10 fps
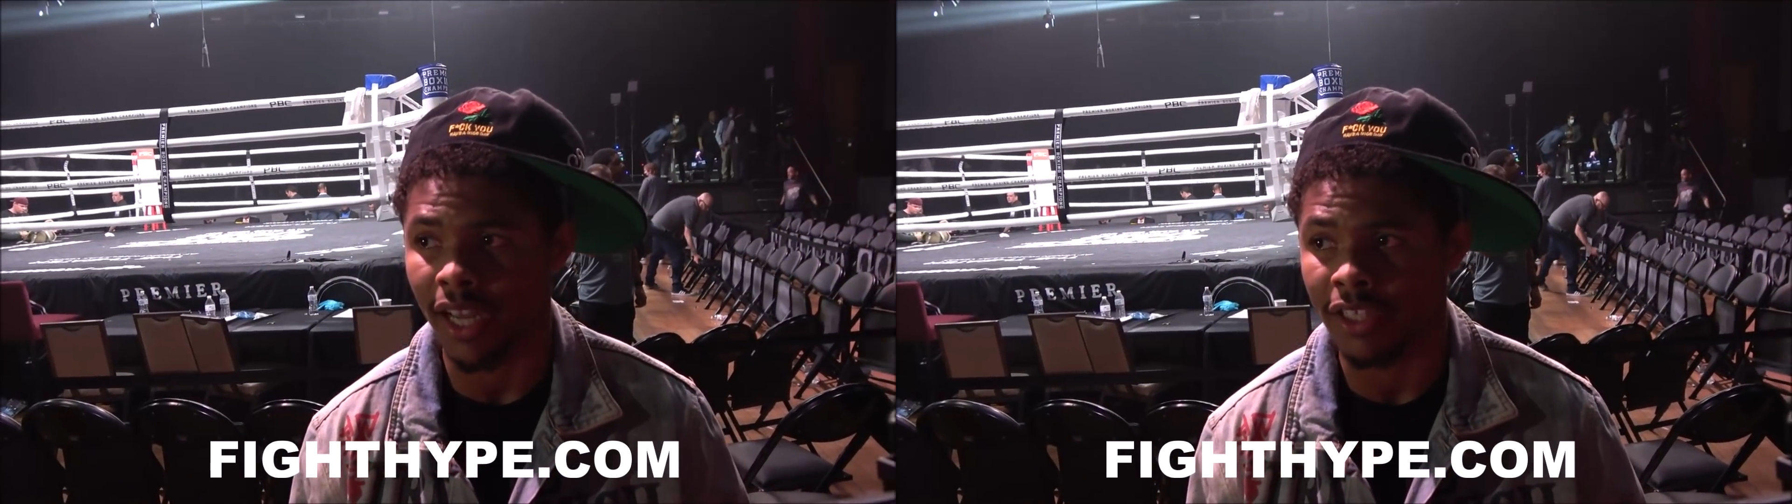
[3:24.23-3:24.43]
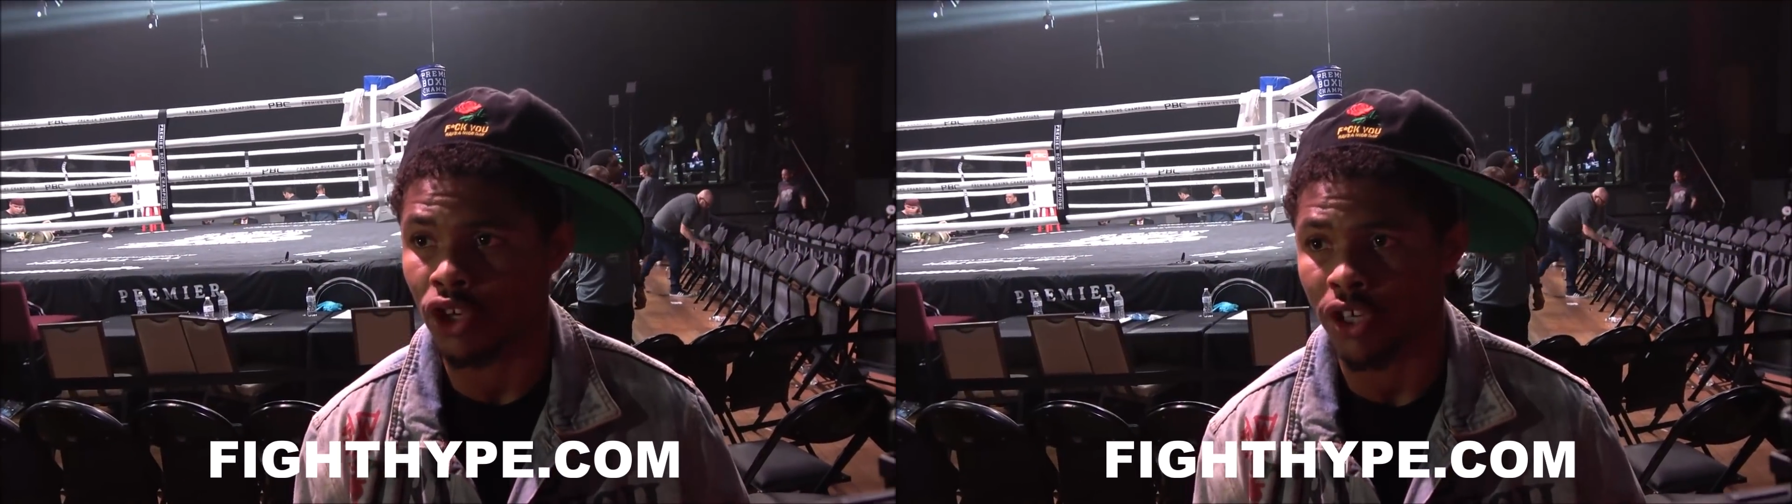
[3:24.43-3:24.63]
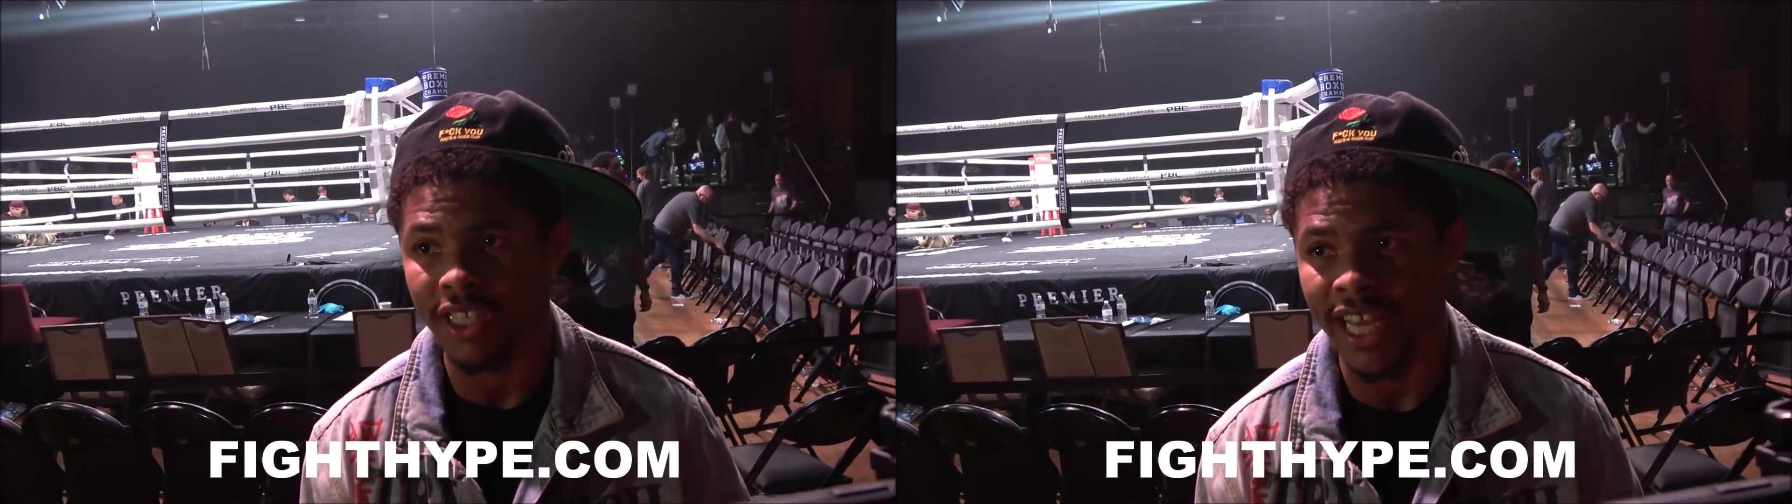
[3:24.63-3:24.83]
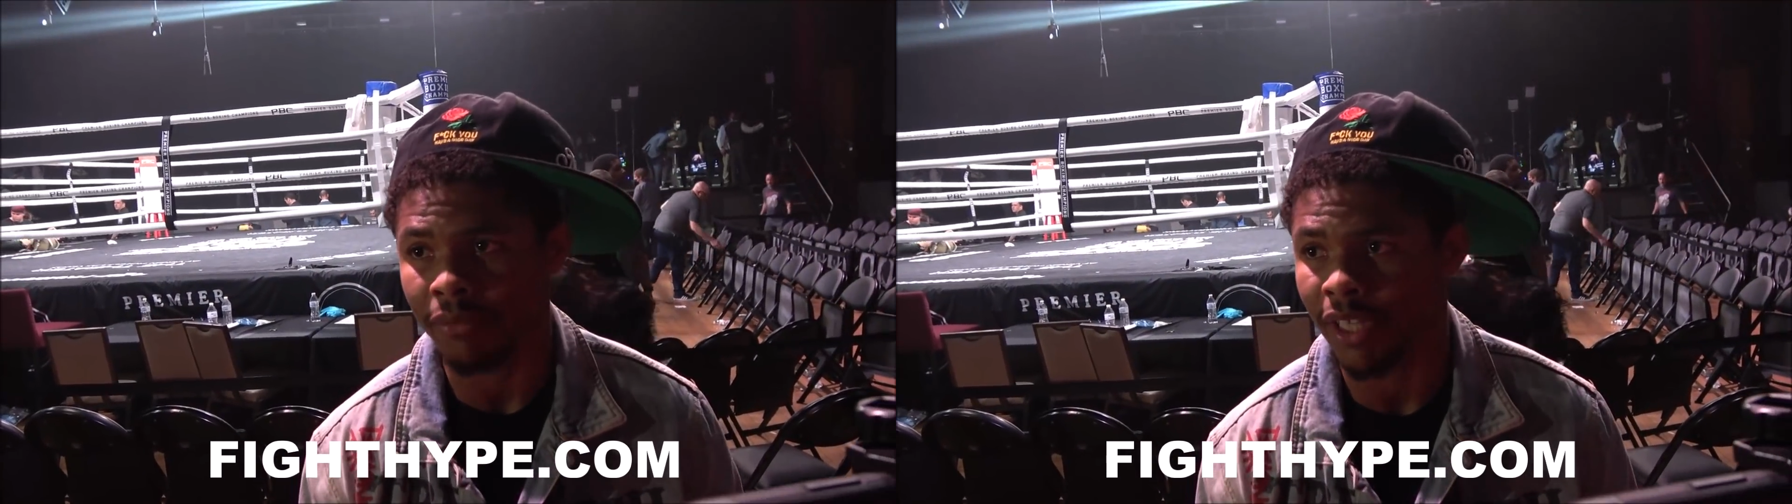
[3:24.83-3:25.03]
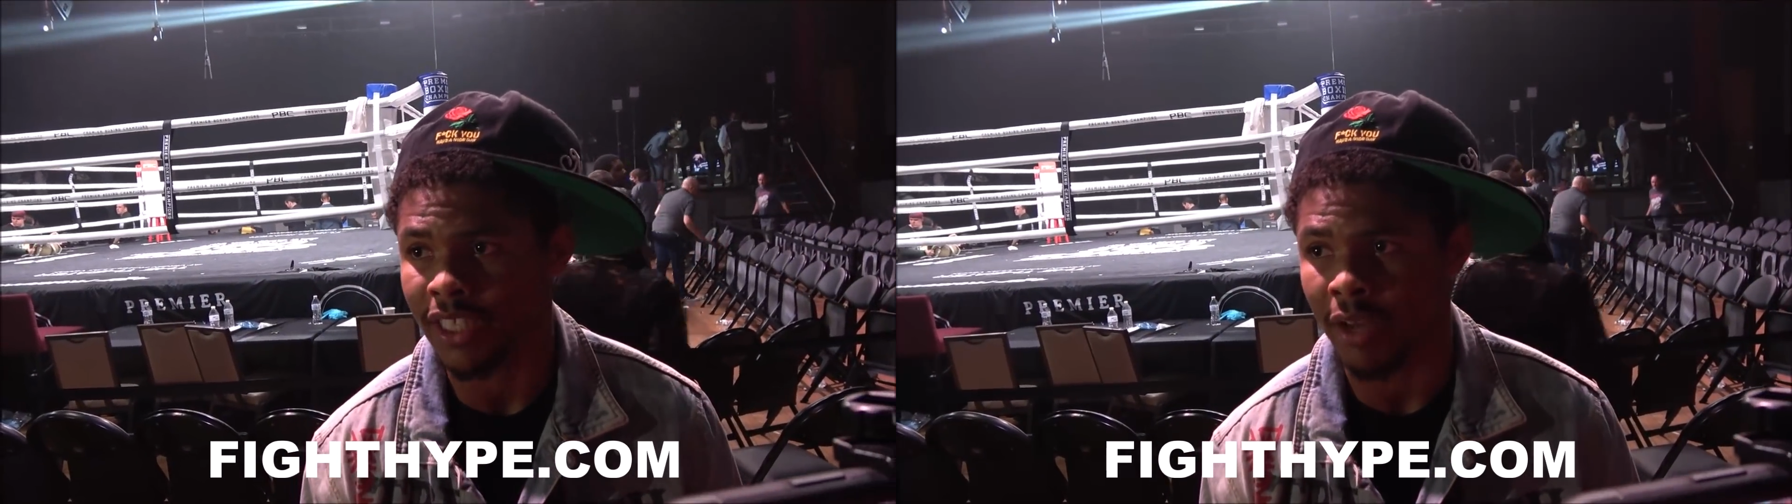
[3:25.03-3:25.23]
and doing the
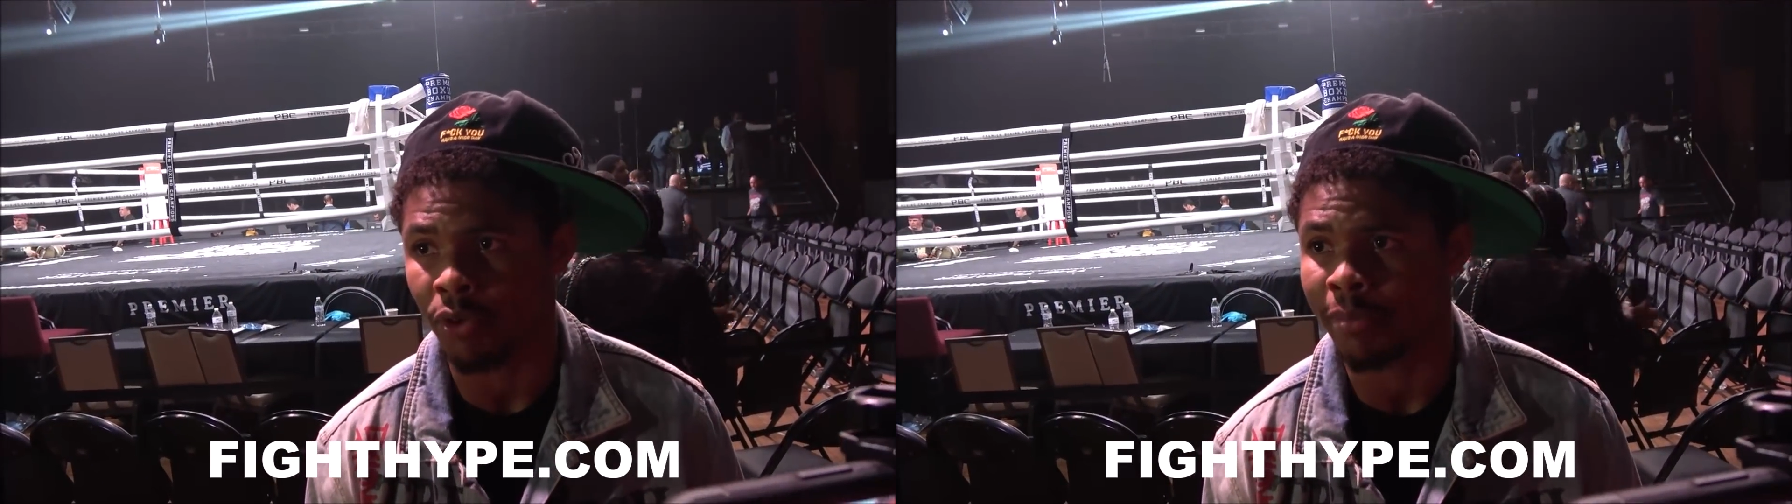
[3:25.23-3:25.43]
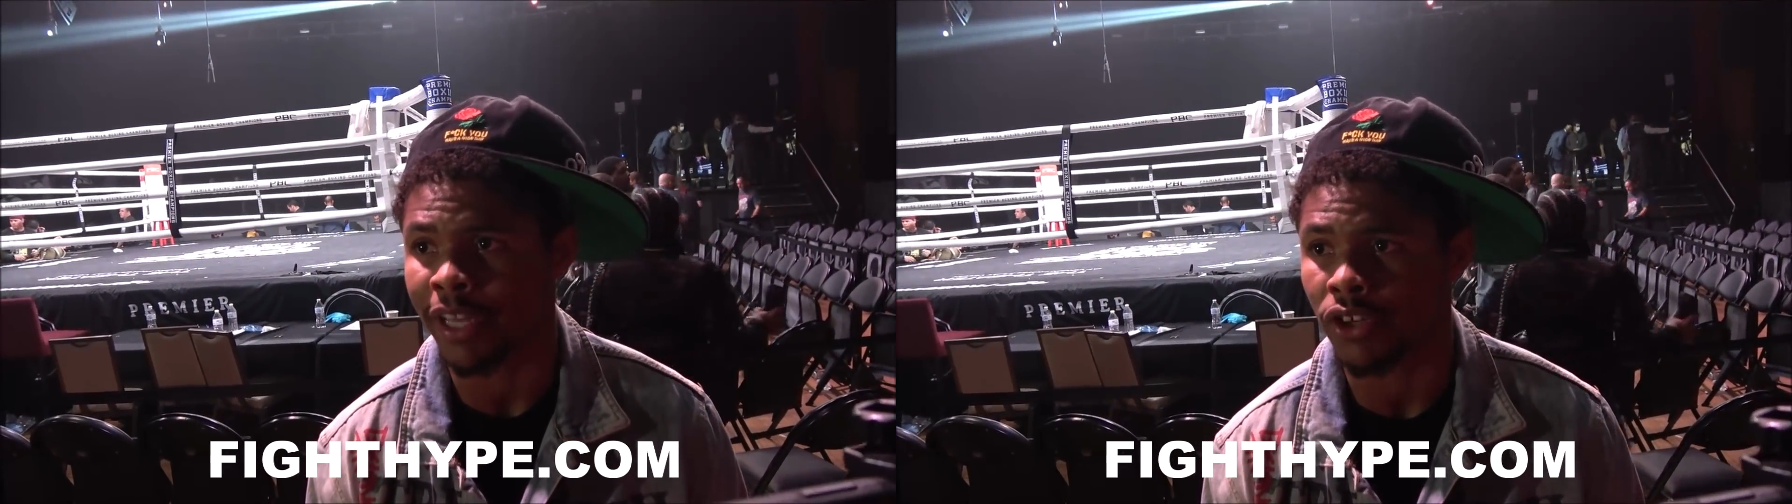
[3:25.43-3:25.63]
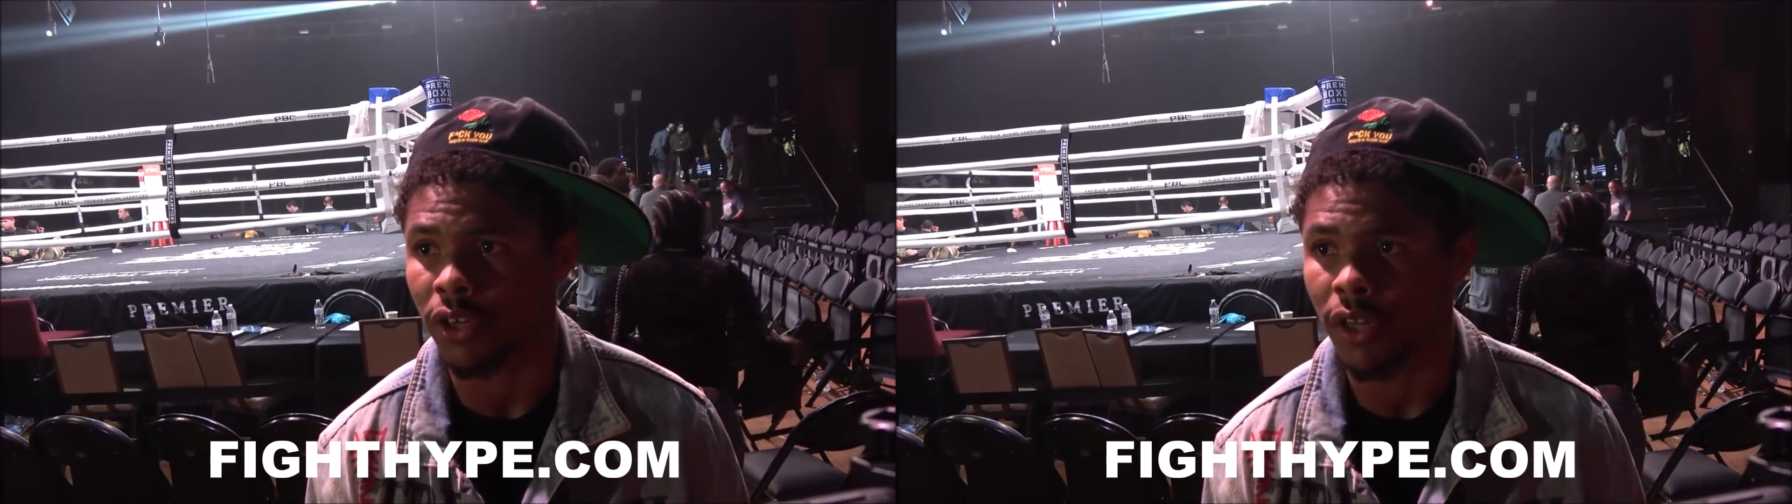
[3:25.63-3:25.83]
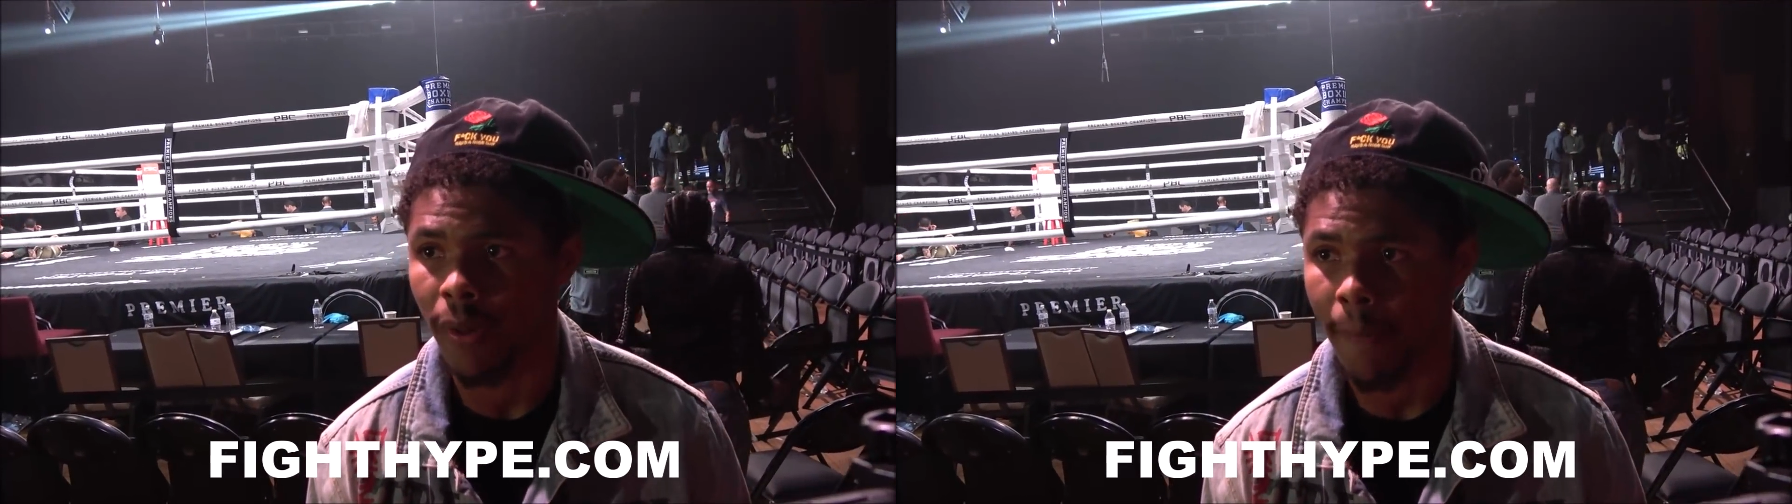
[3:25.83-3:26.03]
same things that we've been doing.